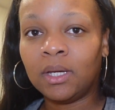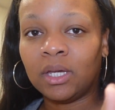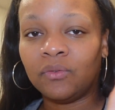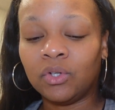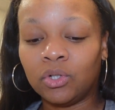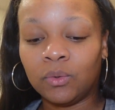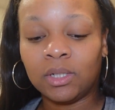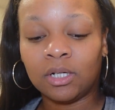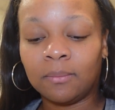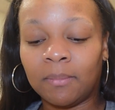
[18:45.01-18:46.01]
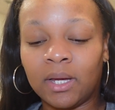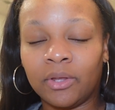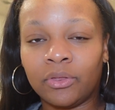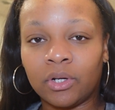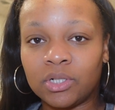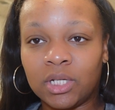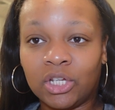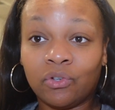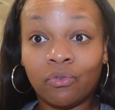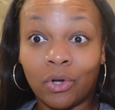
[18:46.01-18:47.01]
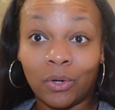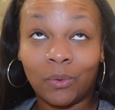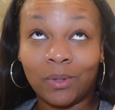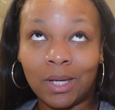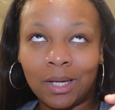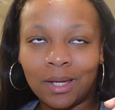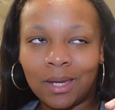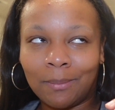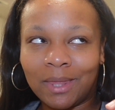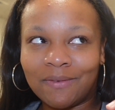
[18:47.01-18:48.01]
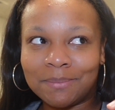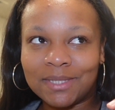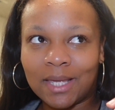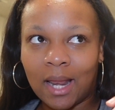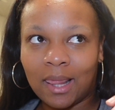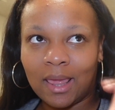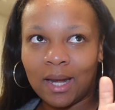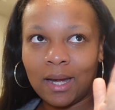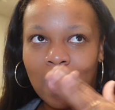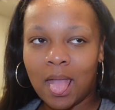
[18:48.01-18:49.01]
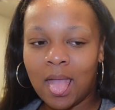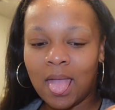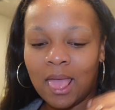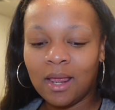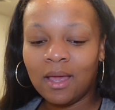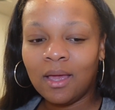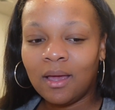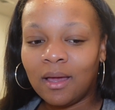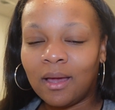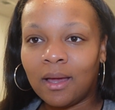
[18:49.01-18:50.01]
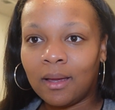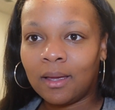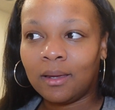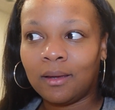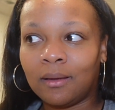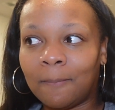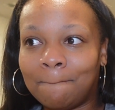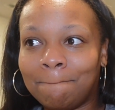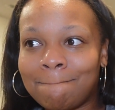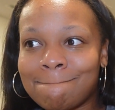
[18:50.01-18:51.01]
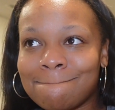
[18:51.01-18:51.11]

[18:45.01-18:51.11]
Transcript: If you're new here, my 13-year-old, I can't believe I'm saying that, I am